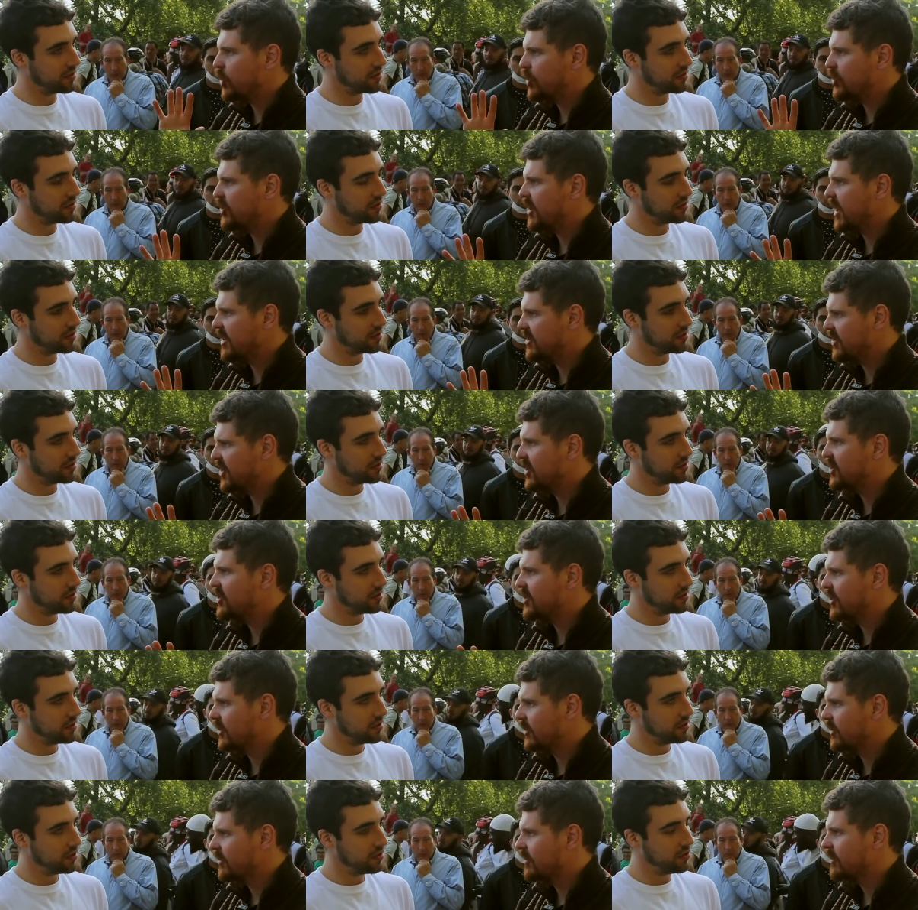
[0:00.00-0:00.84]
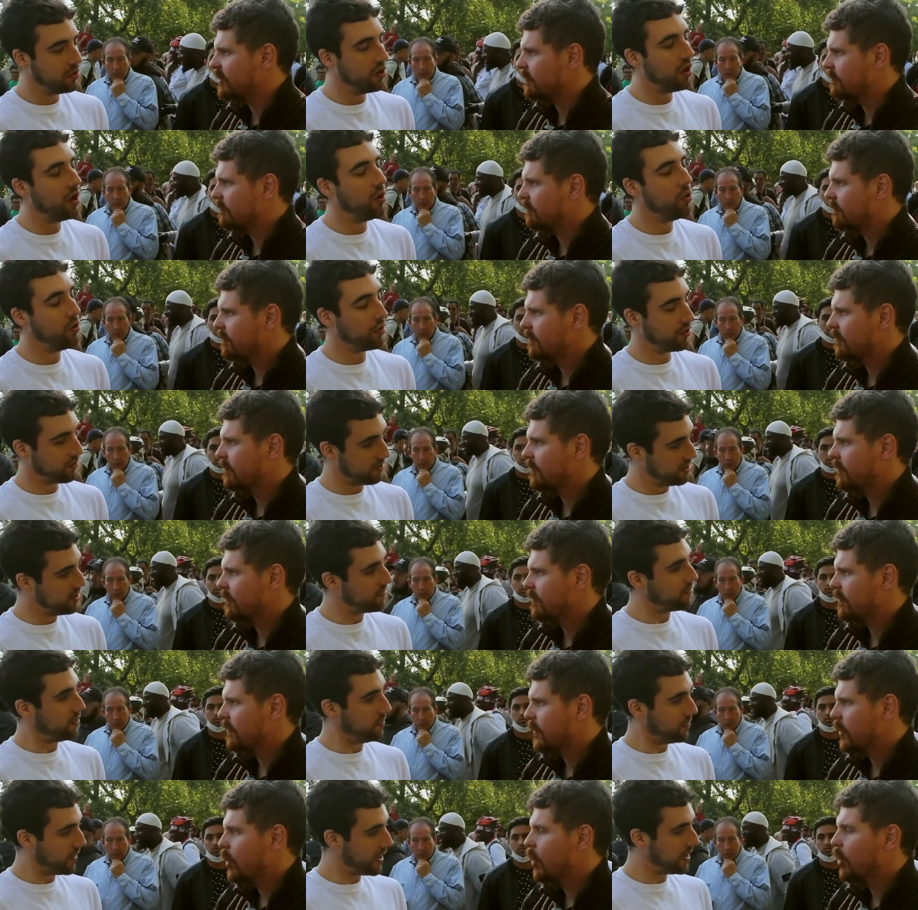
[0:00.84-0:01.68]
Speaker 1: just existed.
Speaker 2: All
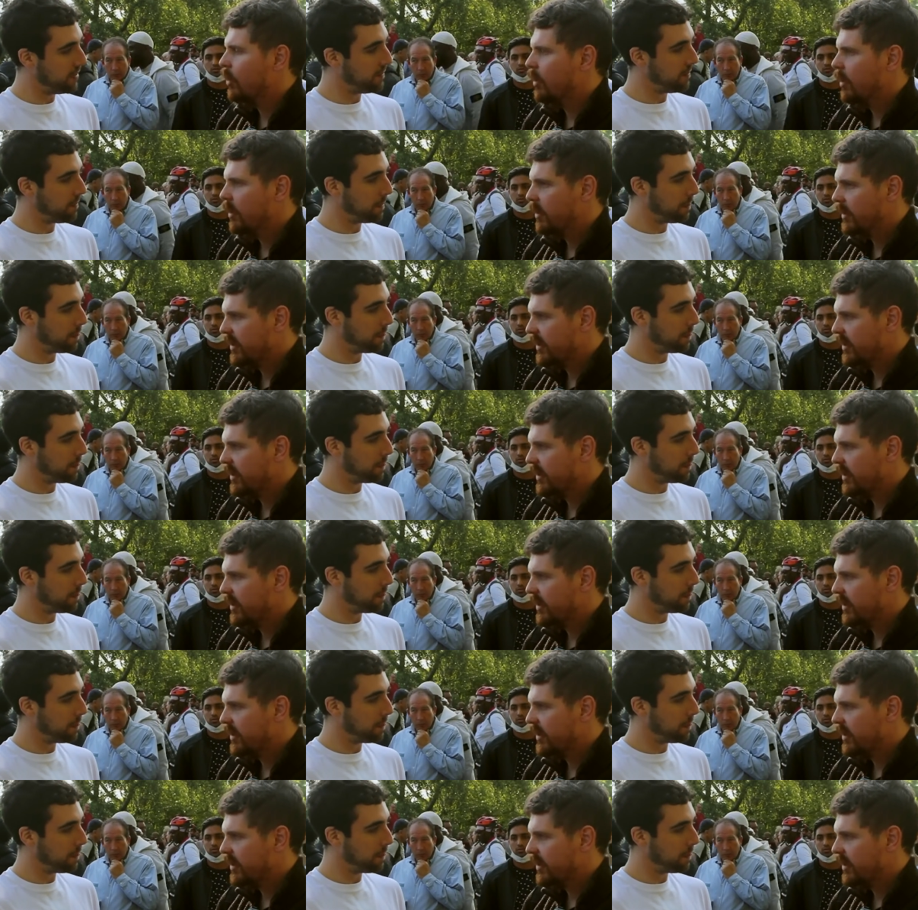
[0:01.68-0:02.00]
three of them, right?